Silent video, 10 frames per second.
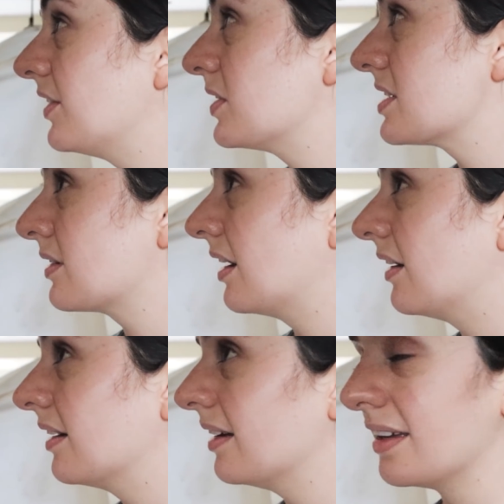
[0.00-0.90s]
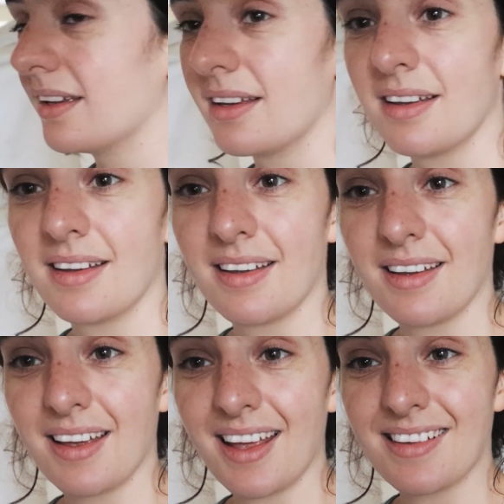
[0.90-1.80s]
do this wrong,
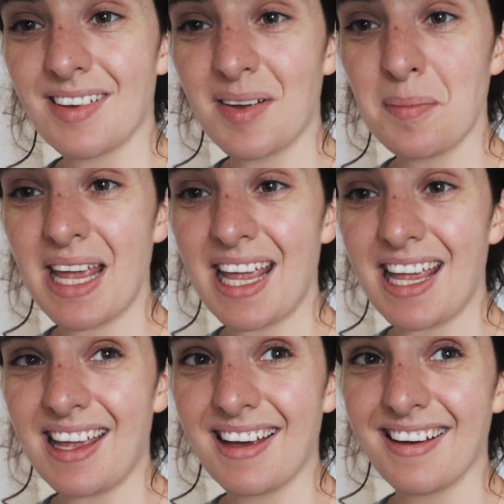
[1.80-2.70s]
it's on me.